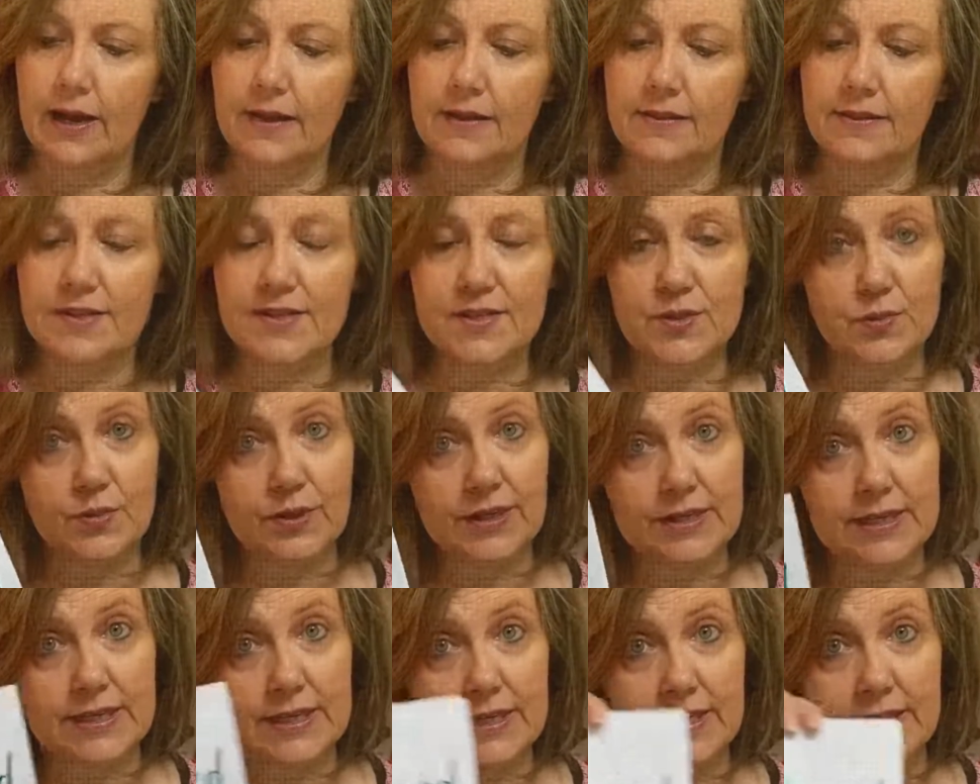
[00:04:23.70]
This
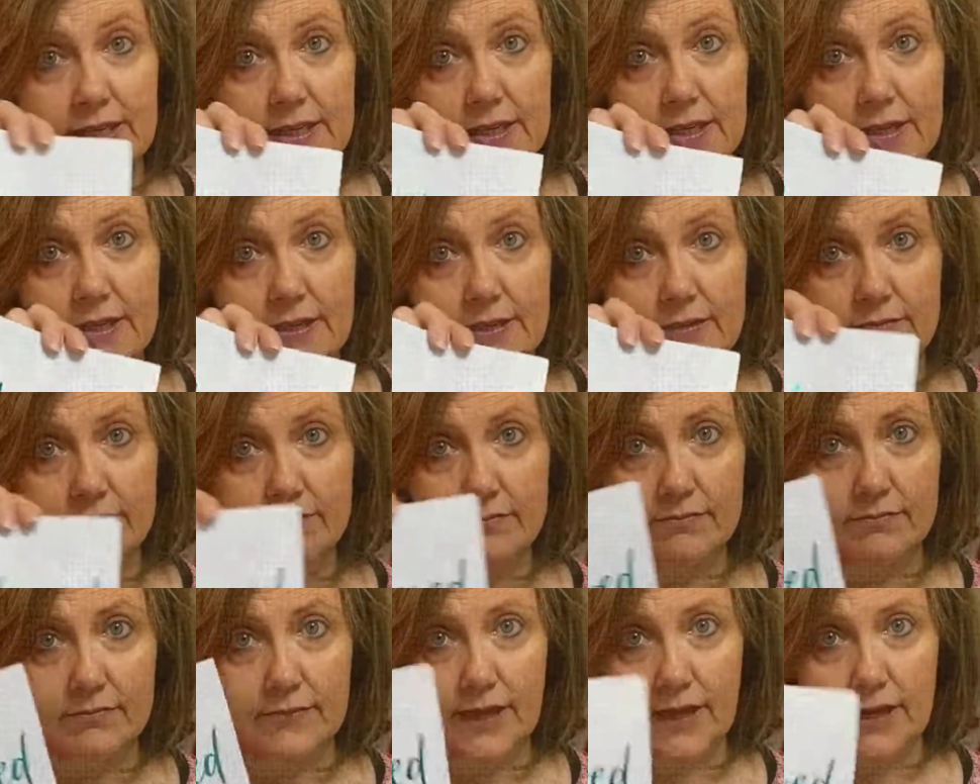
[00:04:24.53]
one here
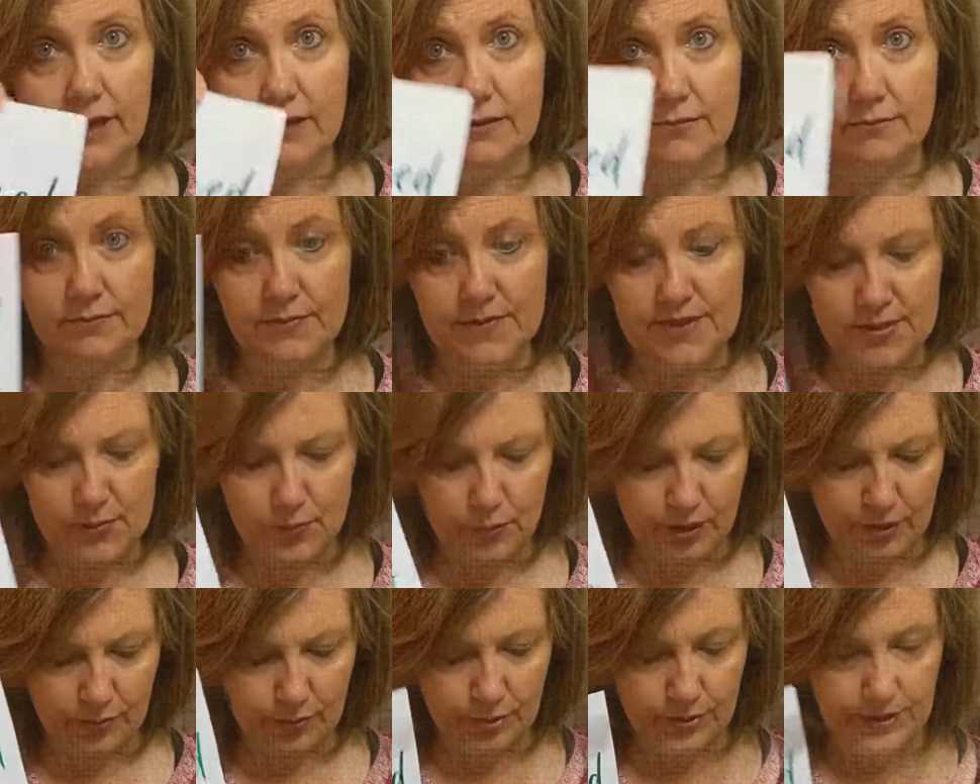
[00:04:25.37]
is what
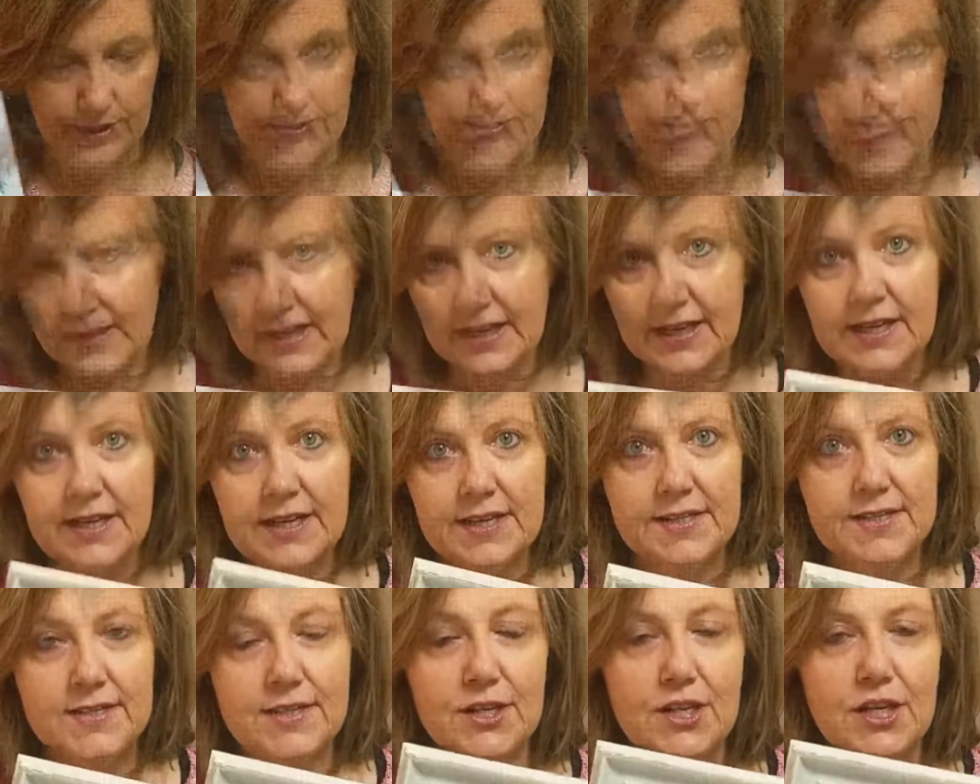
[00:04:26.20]
I put in the frame.
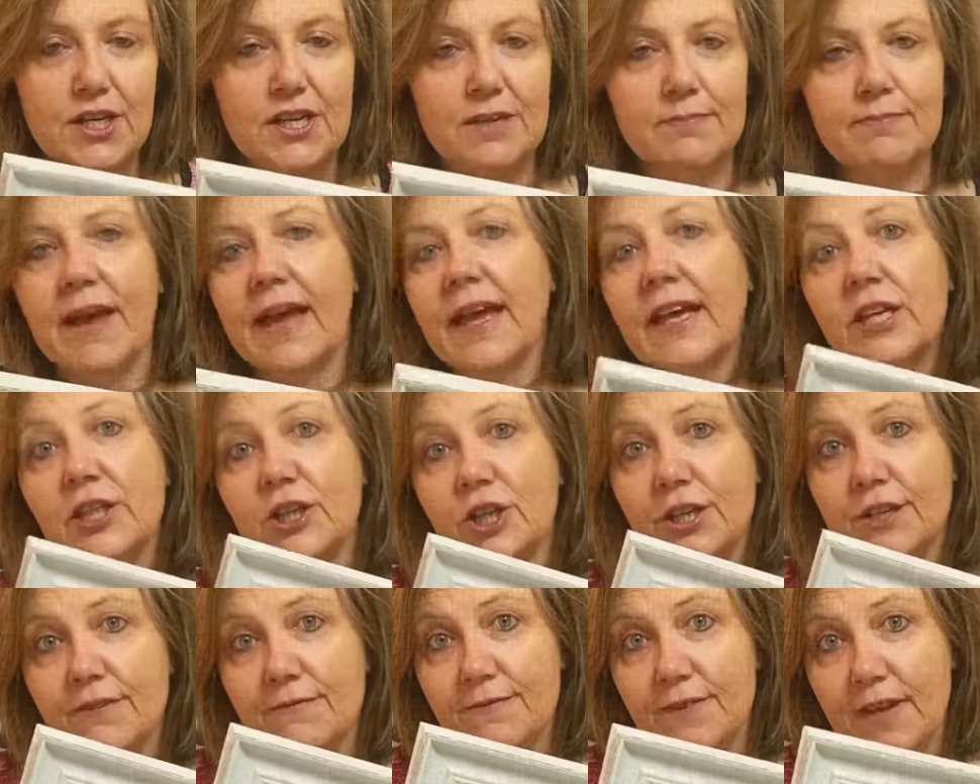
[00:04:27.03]
So you can make a
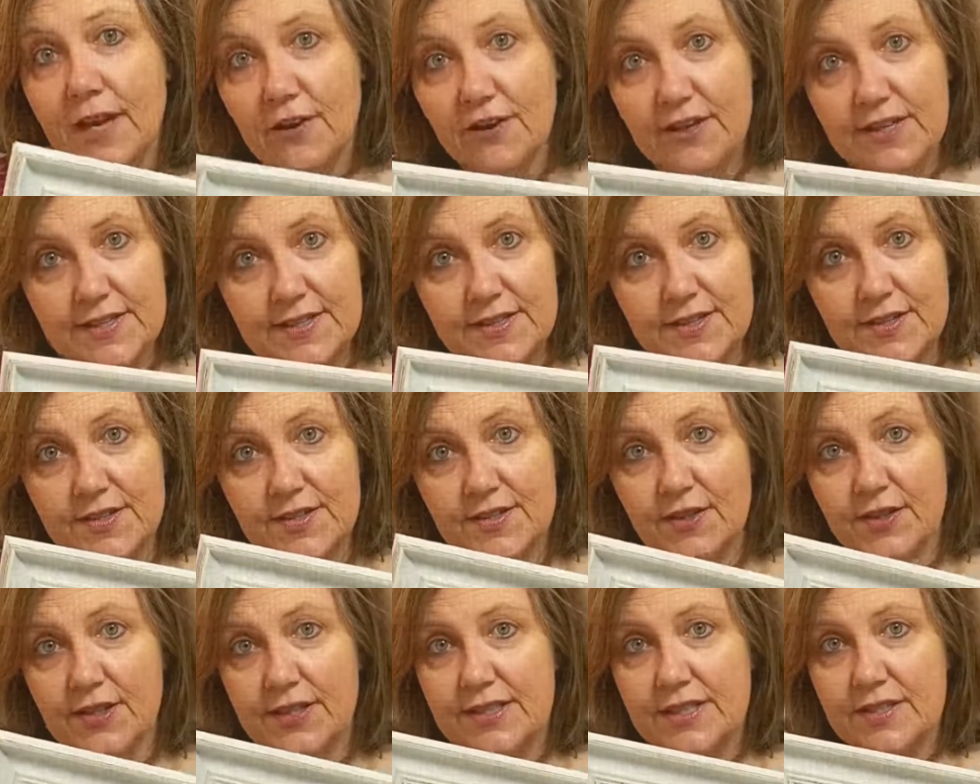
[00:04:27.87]
lot of various
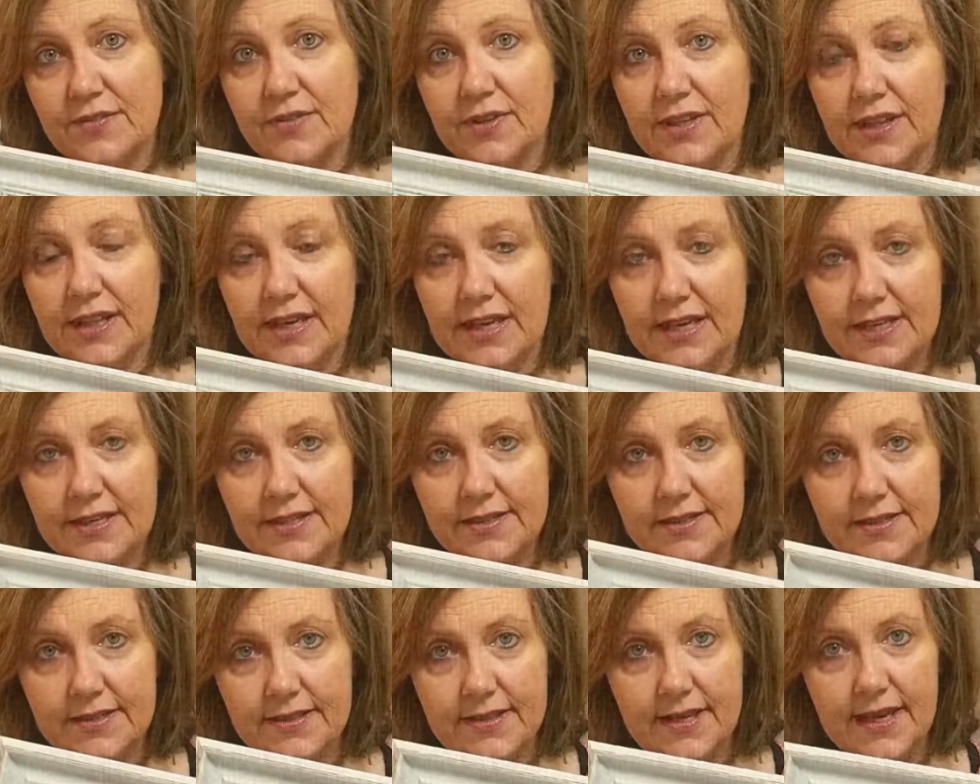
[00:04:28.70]
designs for
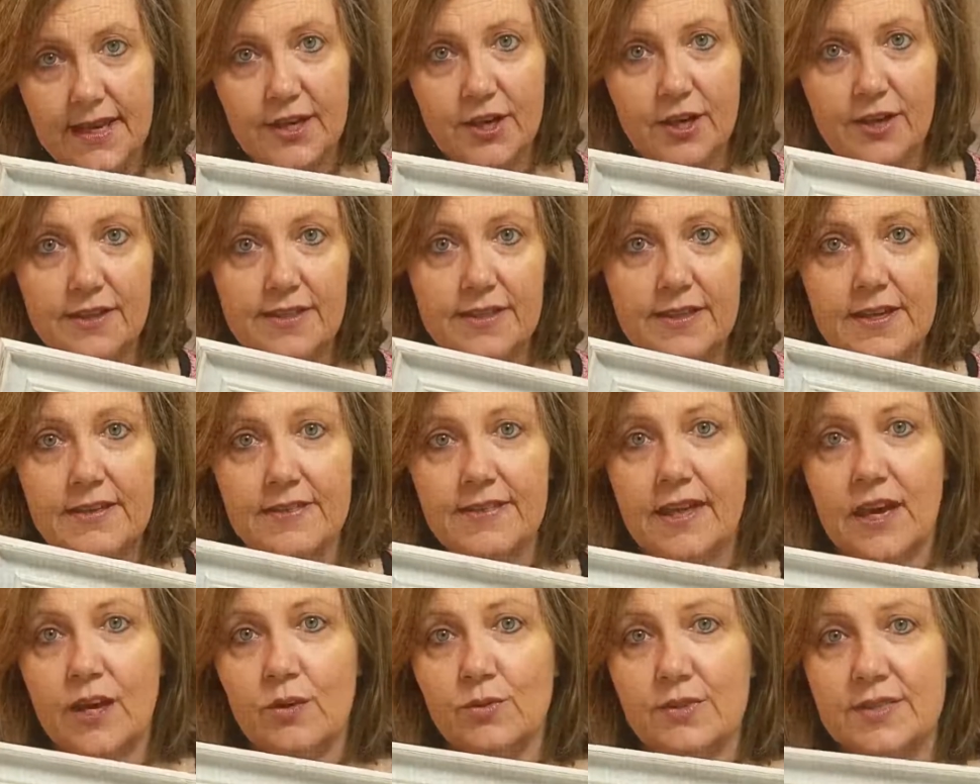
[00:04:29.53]
these, and I think
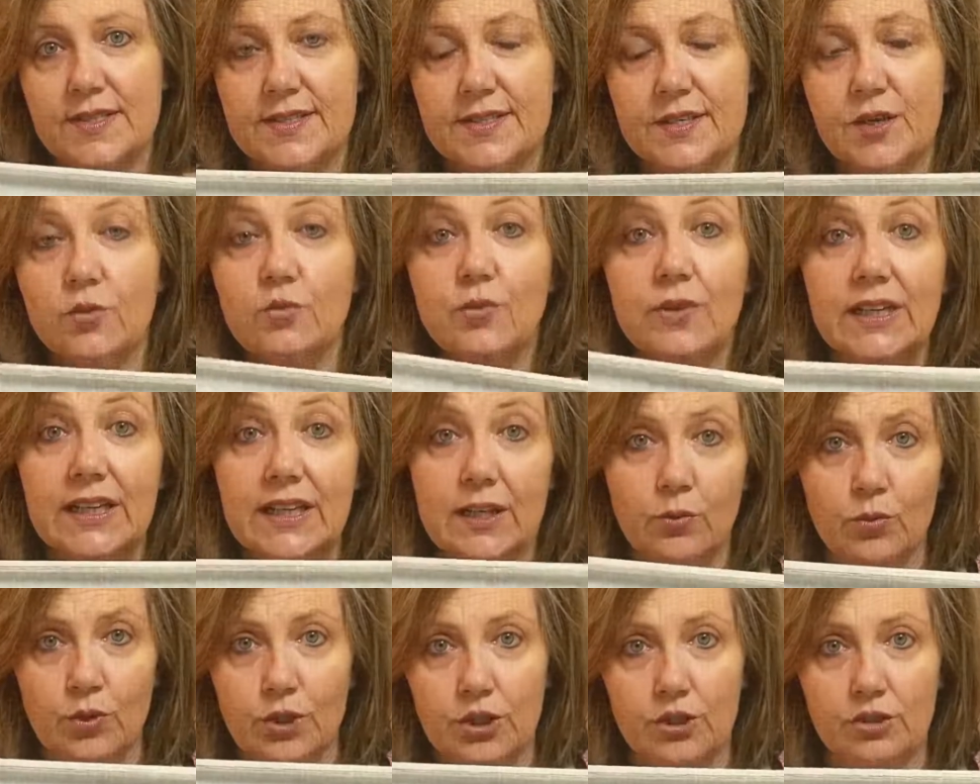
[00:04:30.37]
they would sell really
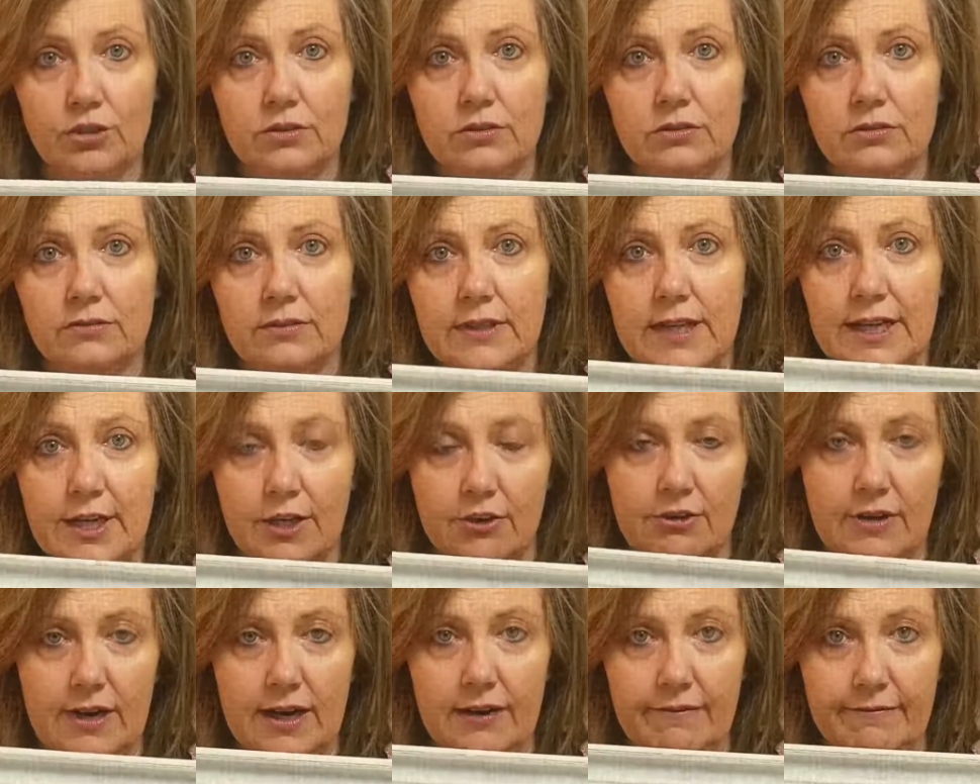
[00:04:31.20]
well at a
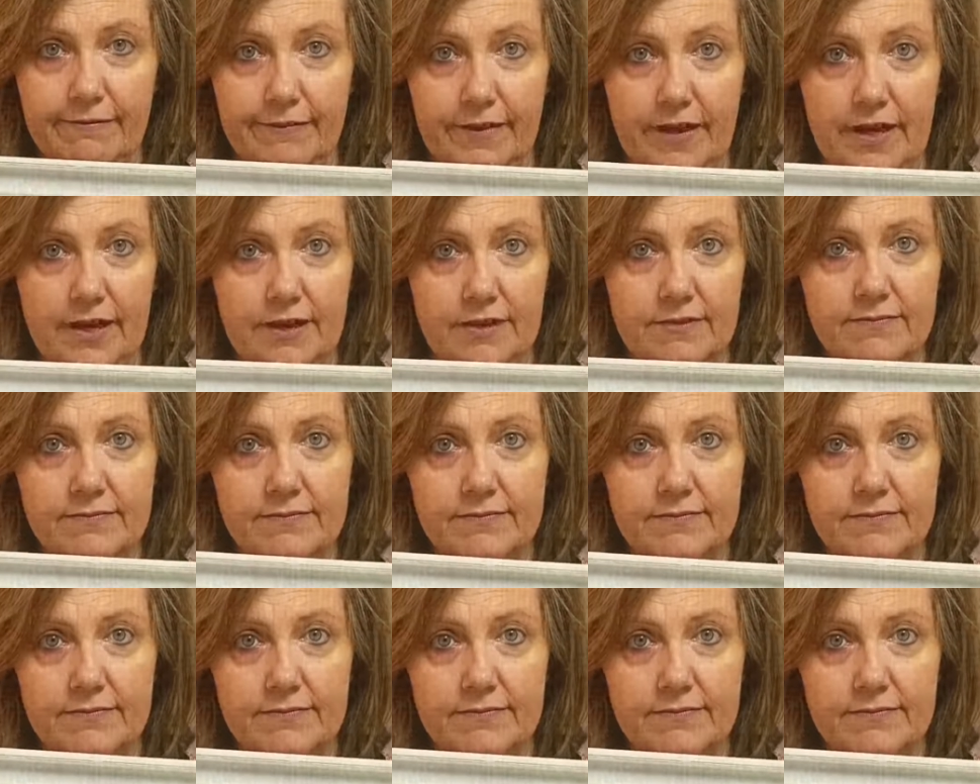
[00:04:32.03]
craft fair.